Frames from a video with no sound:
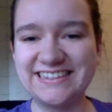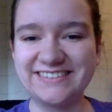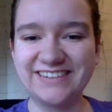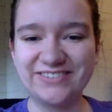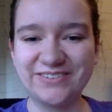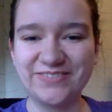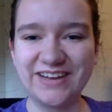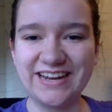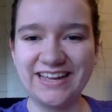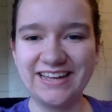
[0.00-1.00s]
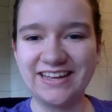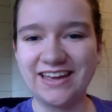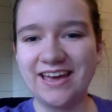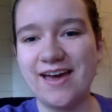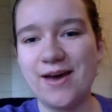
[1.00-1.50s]
everybody.
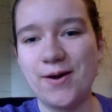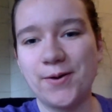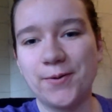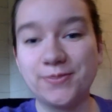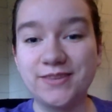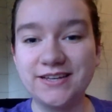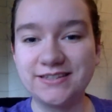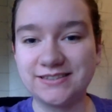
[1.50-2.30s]
This